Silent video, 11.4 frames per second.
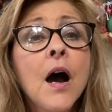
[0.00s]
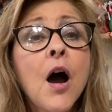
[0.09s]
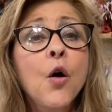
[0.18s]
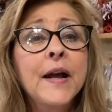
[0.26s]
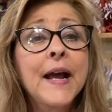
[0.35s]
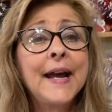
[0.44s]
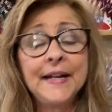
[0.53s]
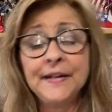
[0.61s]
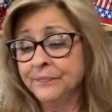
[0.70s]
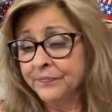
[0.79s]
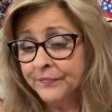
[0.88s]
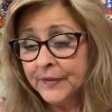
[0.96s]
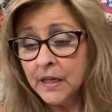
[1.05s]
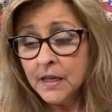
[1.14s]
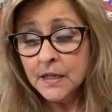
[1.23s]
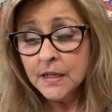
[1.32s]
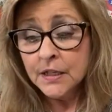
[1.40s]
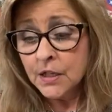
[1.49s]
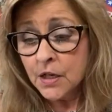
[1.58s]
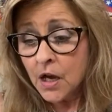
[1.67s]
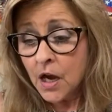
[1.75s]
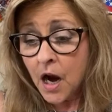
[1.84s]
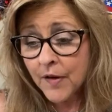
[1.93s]
Okay.
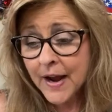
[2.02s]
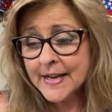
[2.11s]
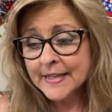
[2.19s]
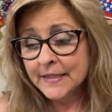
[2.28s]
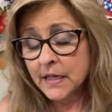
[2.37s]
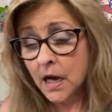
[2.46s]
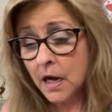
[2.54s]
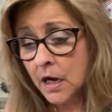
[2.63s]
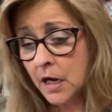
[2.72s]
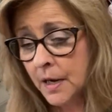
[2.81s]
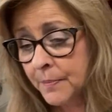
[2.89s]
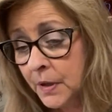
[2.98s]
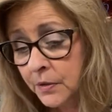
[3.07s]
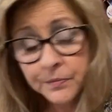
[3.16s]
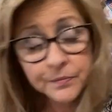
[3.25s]
All right. Um,